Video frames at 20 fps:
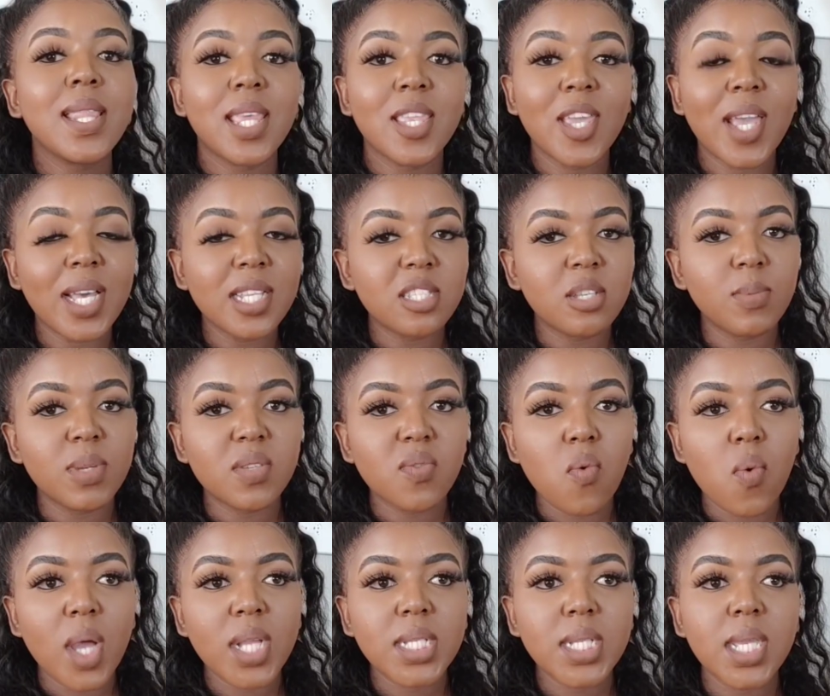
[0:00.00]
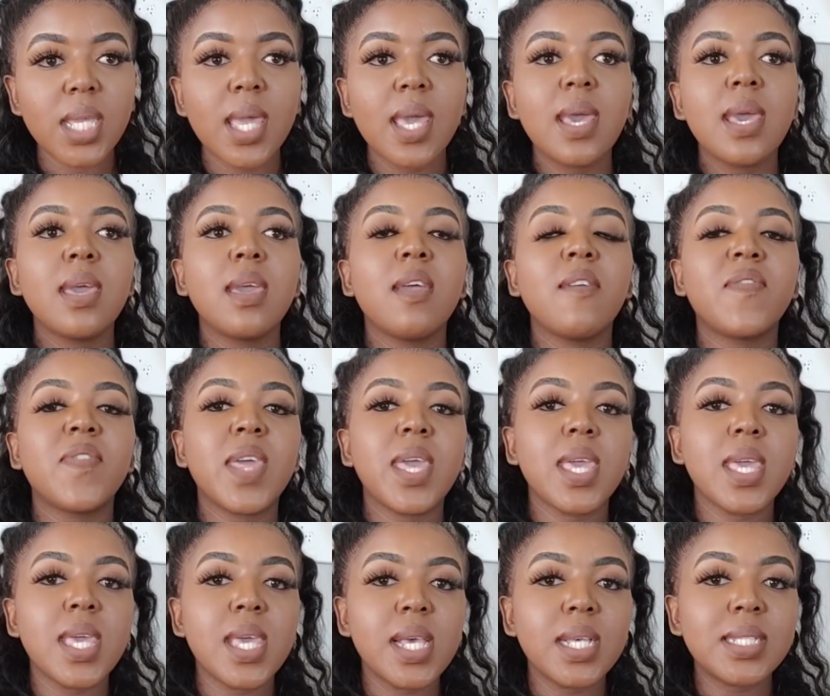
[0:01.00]
Thank you guys so much for watching. If
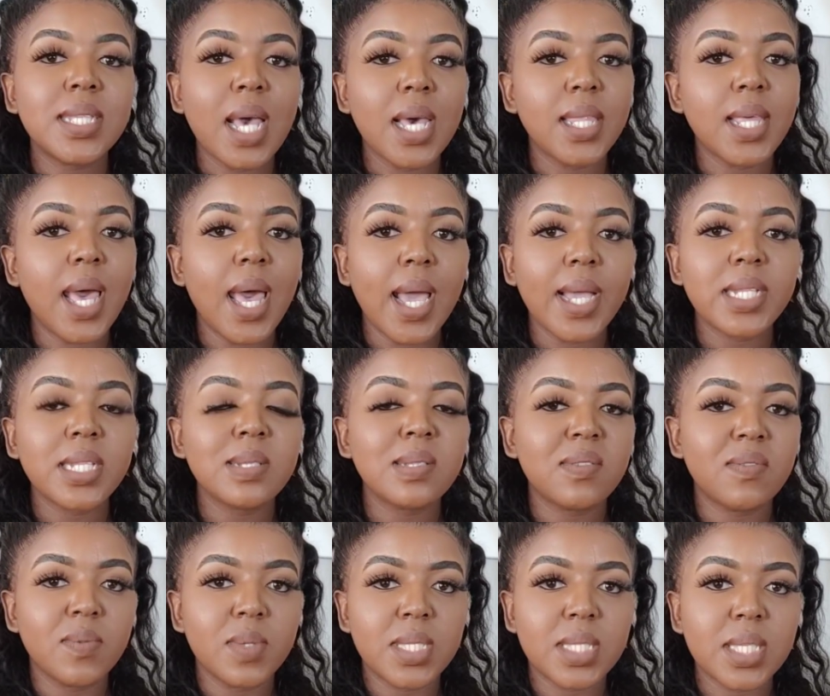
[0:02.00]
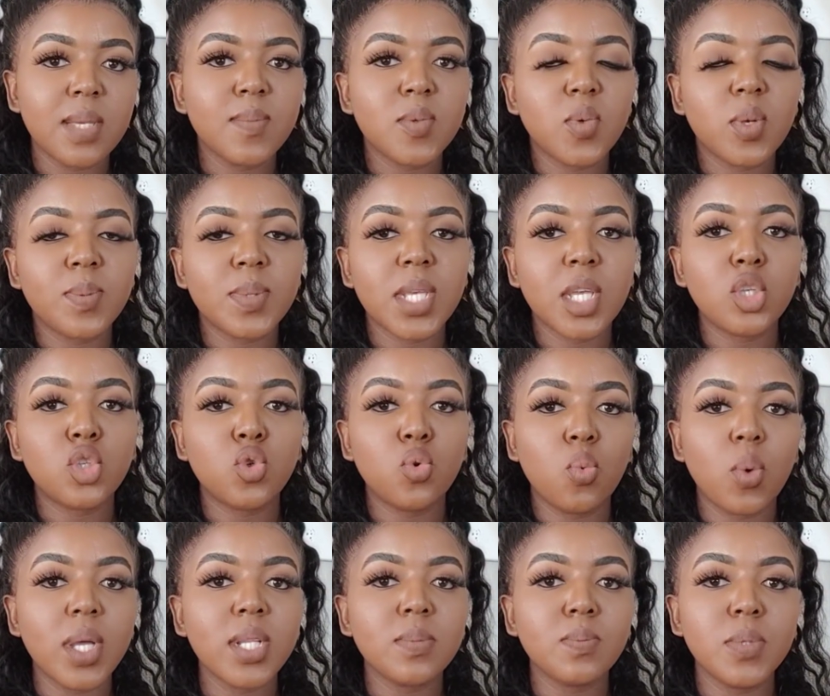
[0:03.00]
there is other items from the Skims website
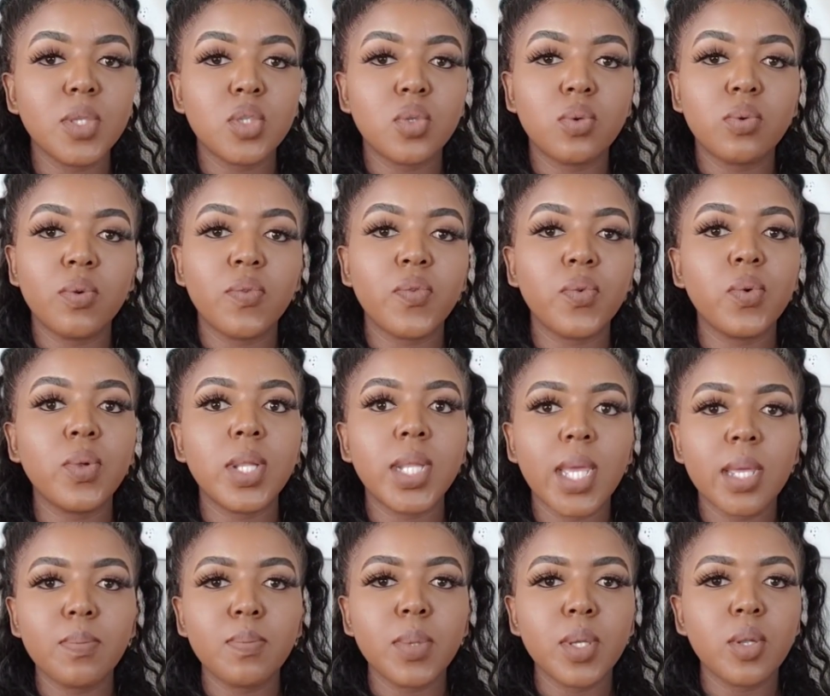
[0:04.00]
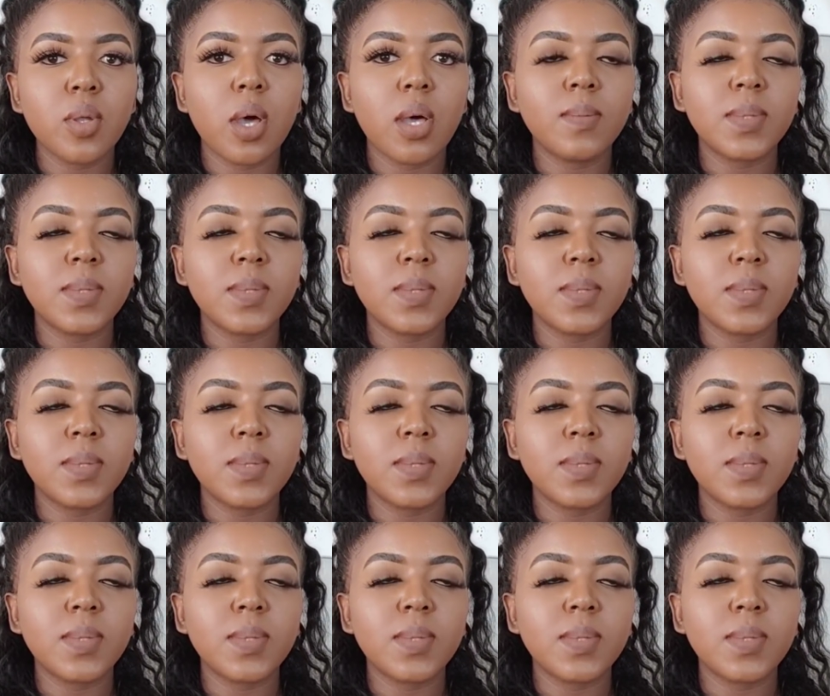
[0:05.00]
you want me to review, let me know.